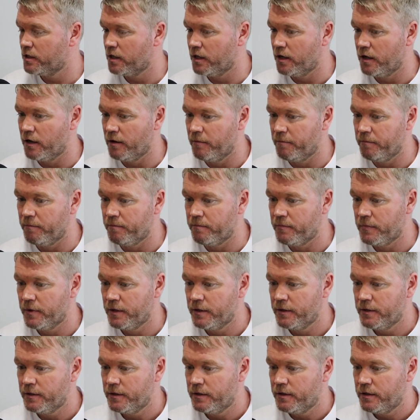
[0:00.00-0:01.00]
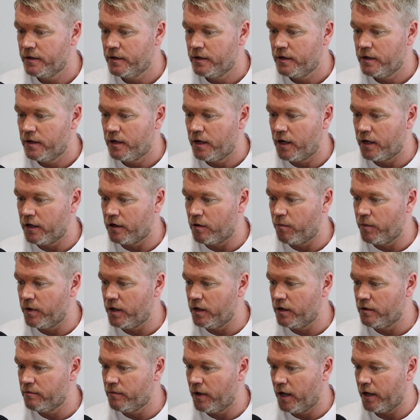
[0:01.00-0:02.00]
How can
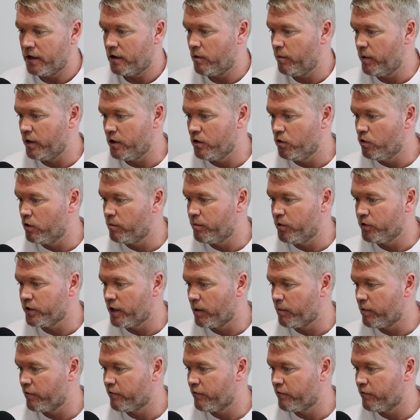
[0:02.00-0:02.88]
we go and put that